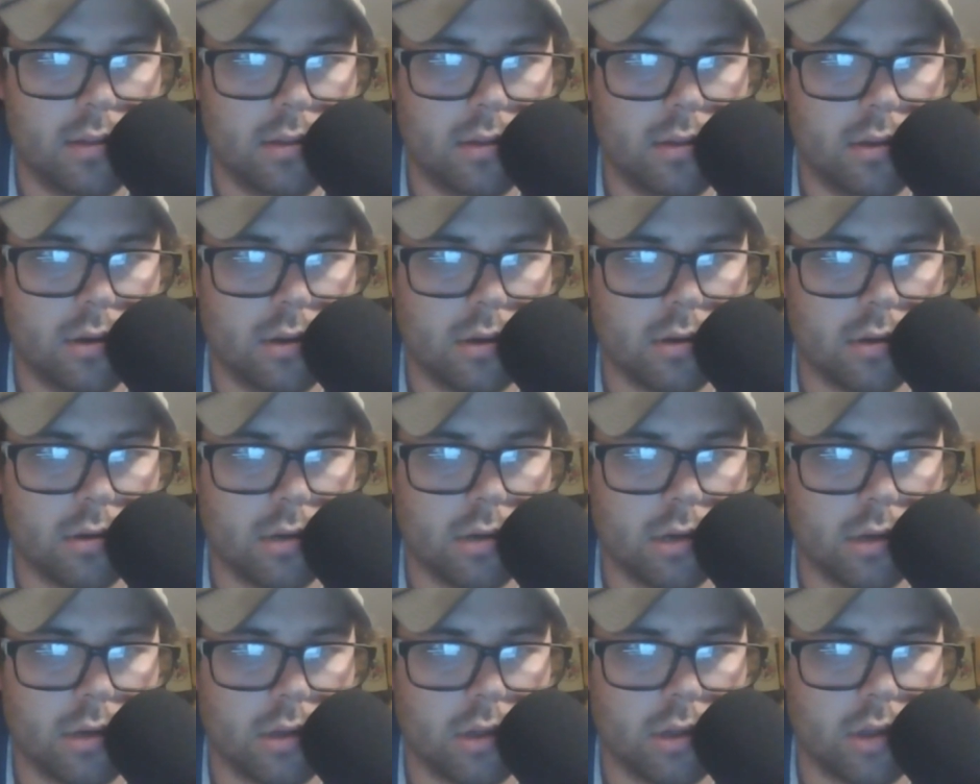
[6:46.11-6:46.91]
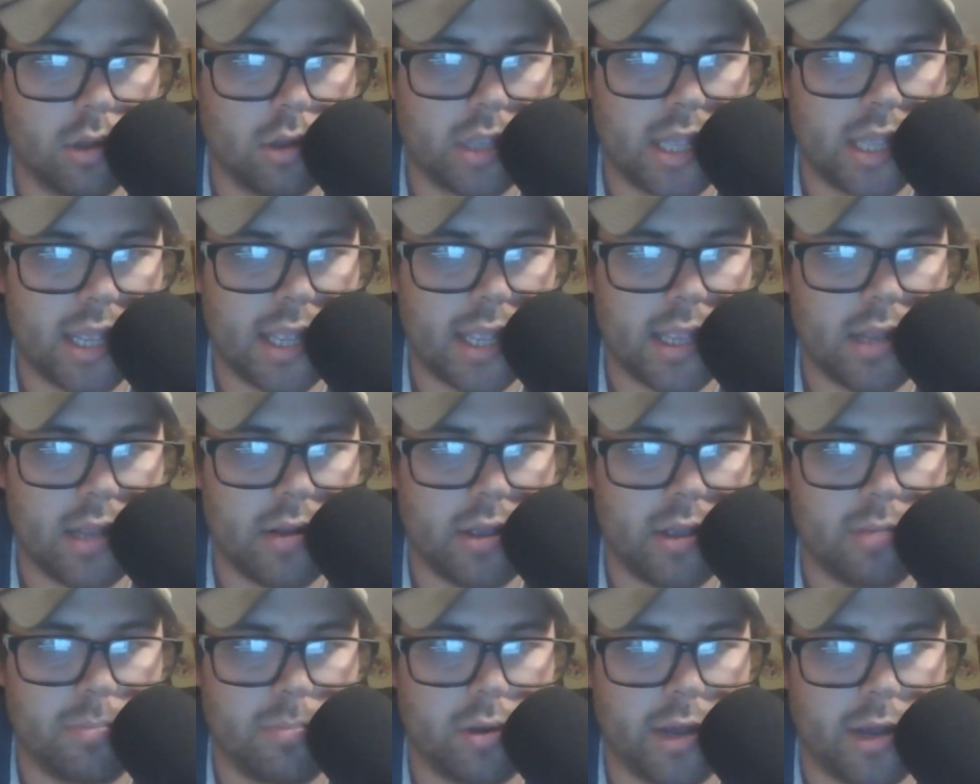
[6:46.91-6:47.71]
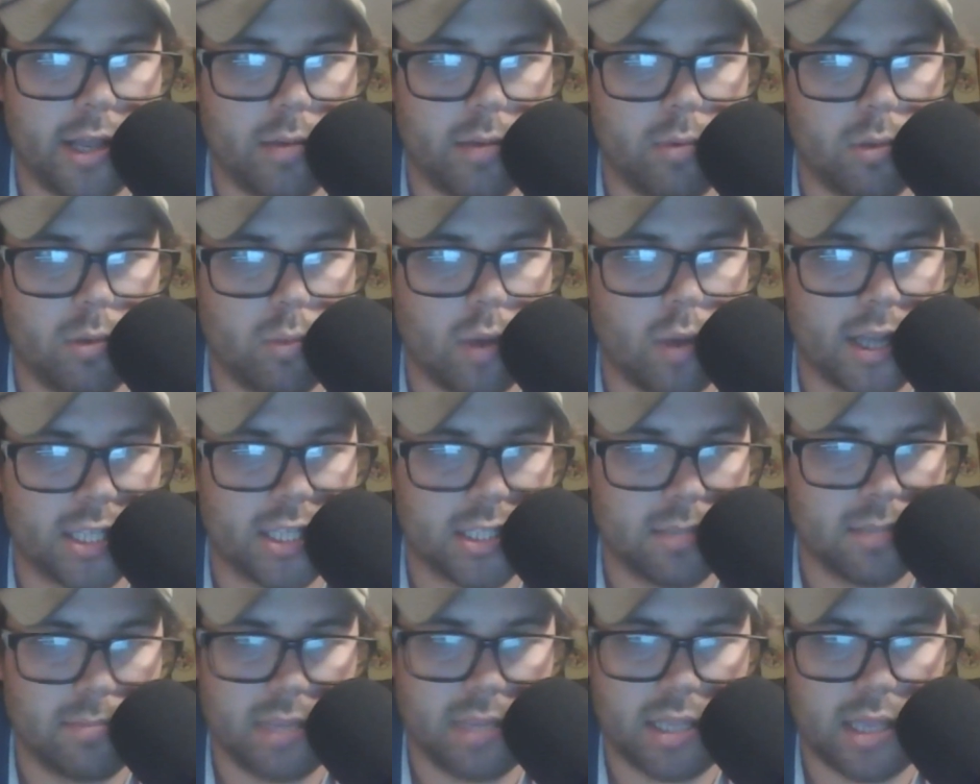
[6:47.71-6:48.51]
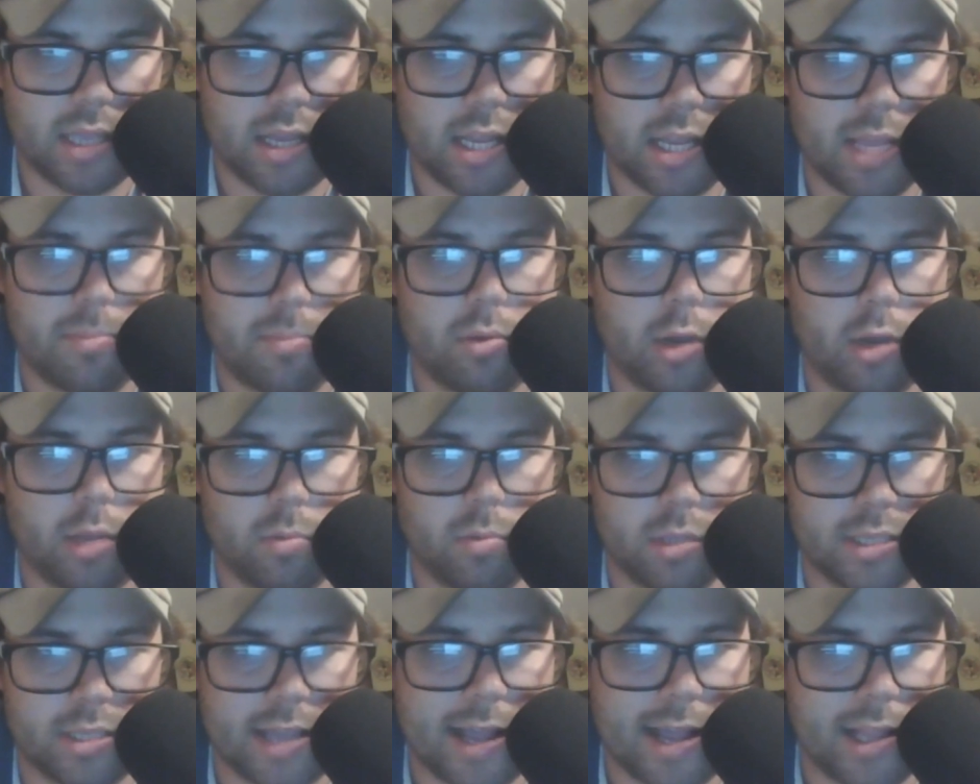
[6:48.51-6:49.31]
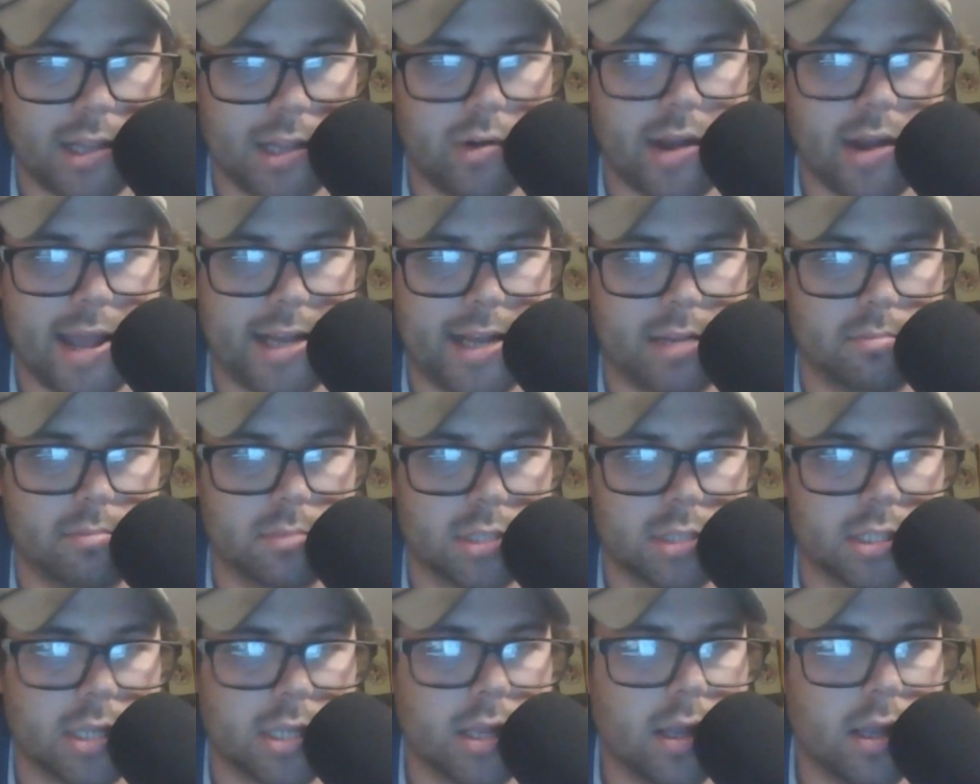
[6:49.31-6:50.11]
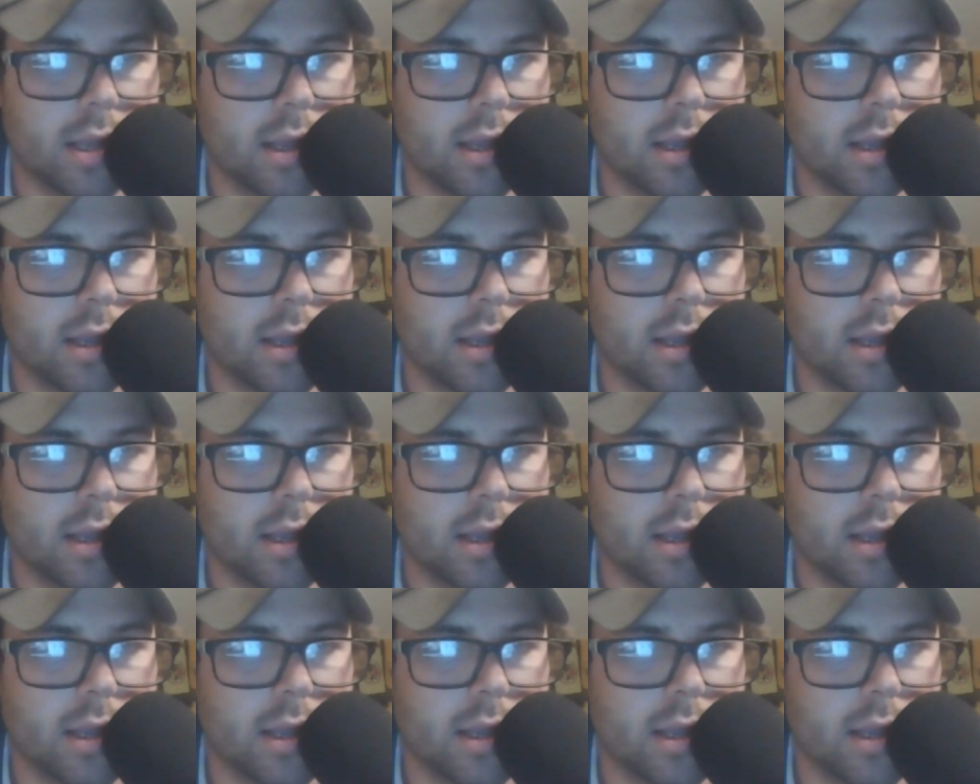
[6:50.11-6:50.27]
You're you're looking, you know, he played with Weston McKennie, he played with Tyler Adams